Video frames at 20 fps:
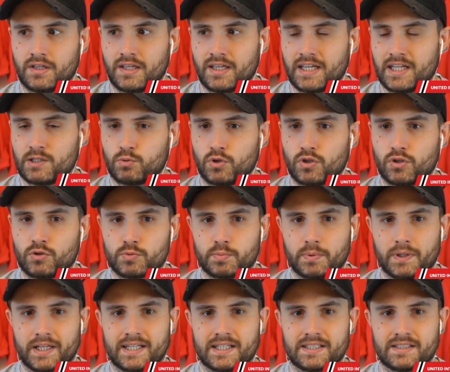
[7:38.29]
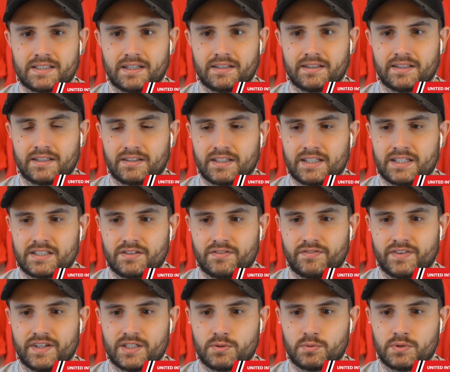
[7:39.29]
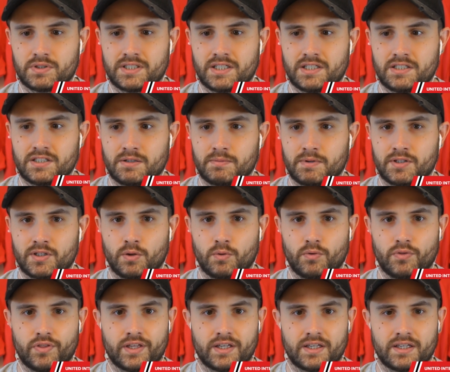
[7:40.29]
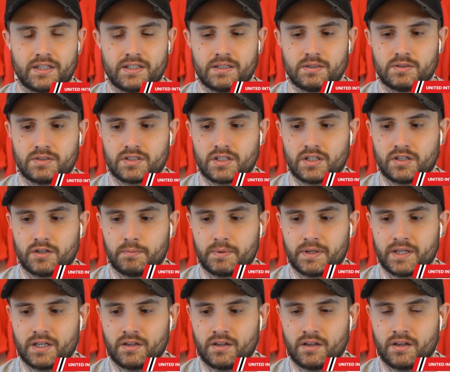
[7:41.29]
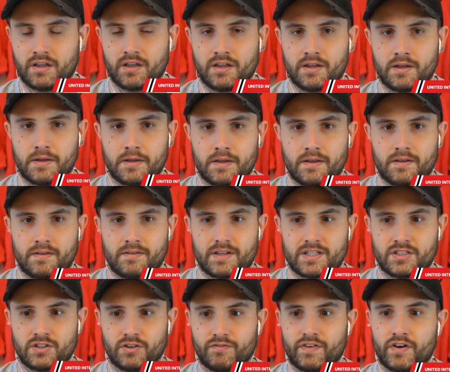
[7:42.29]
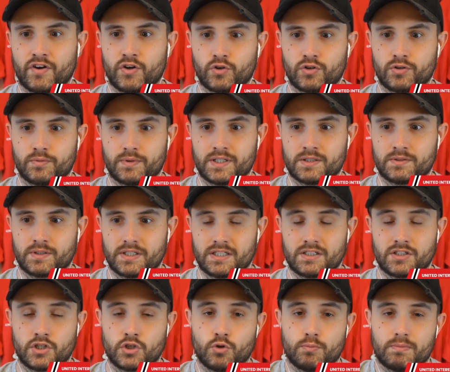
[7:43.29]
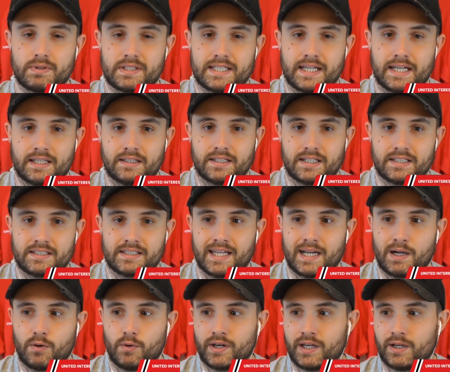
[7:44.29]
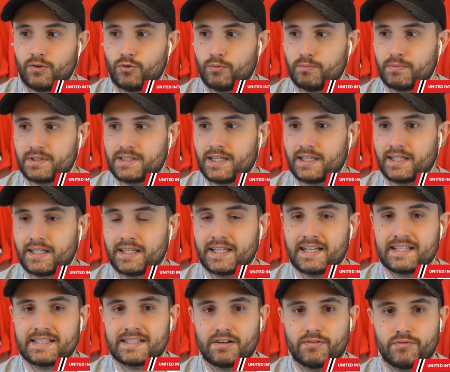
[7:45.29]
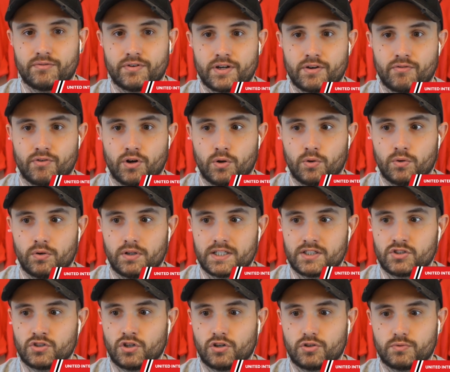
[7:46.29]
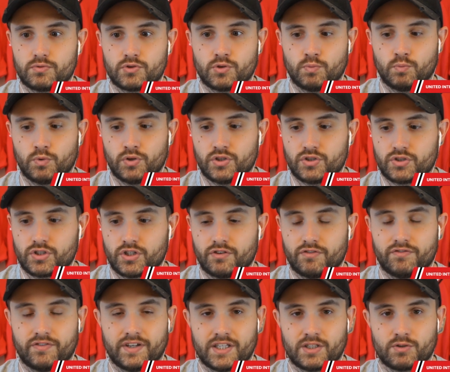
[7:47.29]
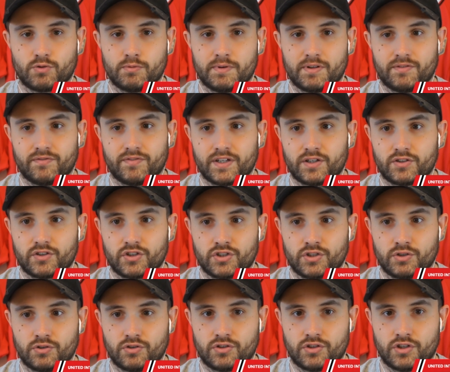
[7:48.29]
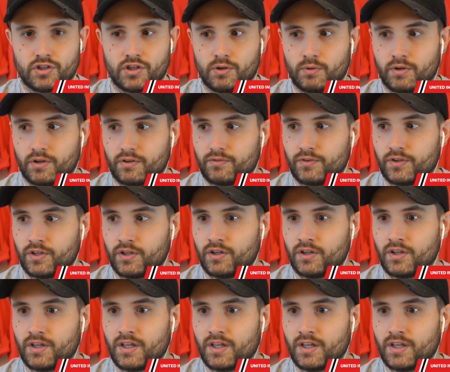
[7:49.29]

he's one of those players that I think needs to fit into a system. I don't think he's going to be. He's not very good. He's, he's a number 10. He's an out and out number 10. He needs that free role. He's not someone that's going to fit into a midfield and do the dirty work for you.